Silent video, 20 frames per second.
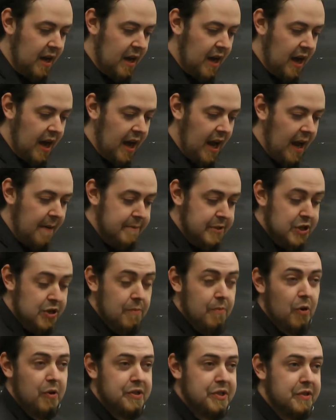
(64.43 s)
I'm
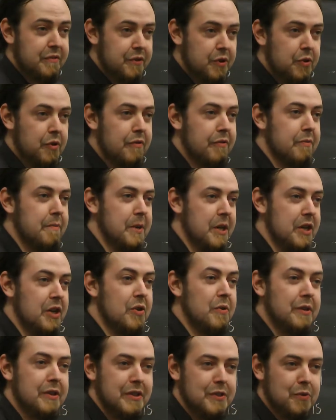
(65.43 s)
sure most of you are
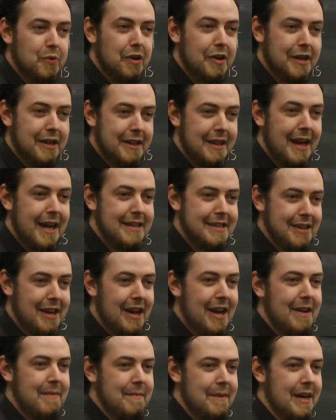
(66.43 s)
familiar with his work at that
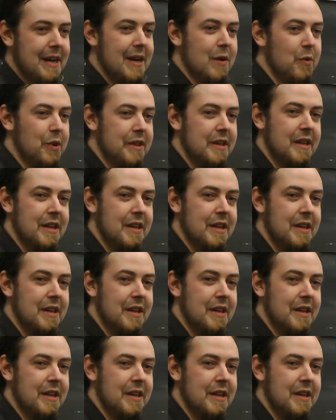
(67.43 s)
time when